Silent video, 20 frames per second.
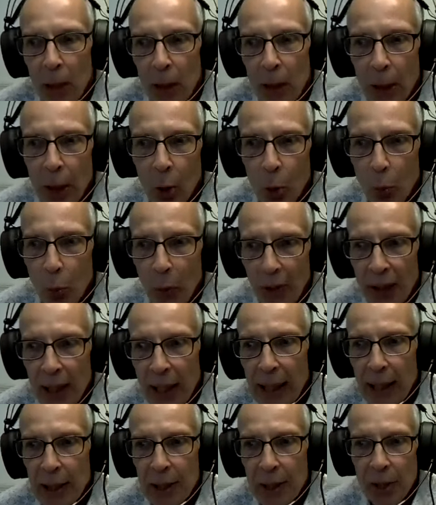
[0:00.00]

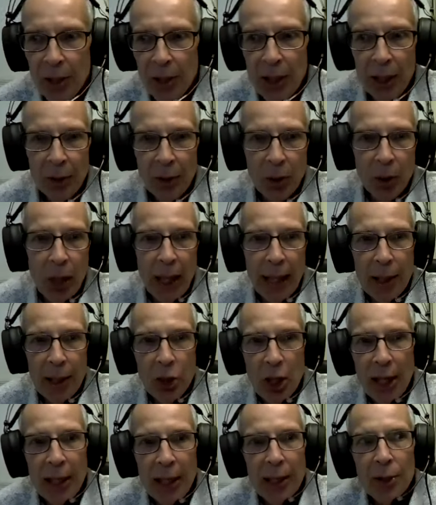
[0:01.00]
working as a dental
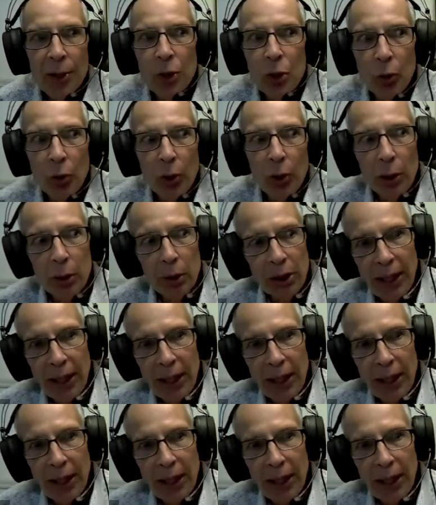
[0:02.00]
hygienist or